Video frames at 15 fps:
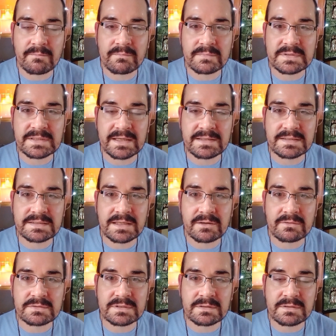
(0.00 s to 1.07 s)
skin
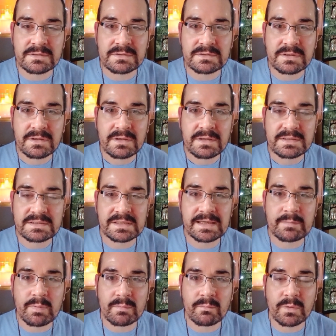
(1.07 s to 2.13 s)
cells and
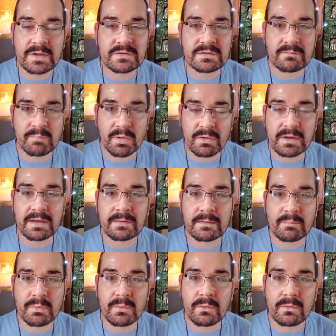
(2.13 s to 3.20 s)
sebum, which are blocking the
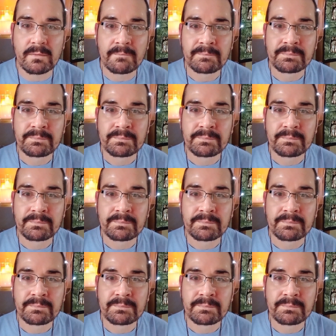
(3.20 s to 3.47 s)
pore,